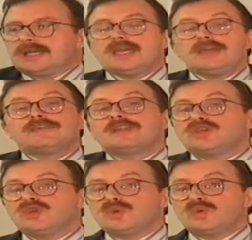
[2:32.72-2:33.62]
Even
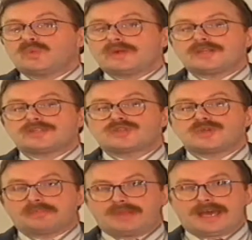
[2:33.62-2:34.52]
you were to
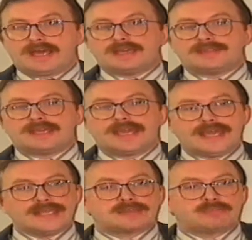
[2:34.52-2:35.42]
apply the
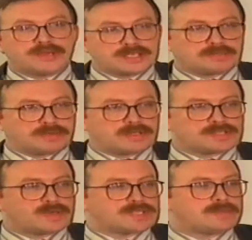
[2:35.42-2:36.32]
8
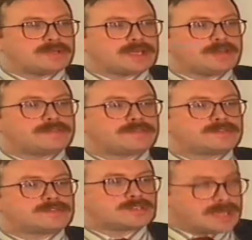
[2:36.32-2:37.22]
principles which I will give
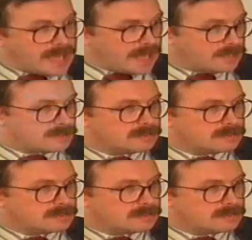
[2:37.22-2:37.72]
today,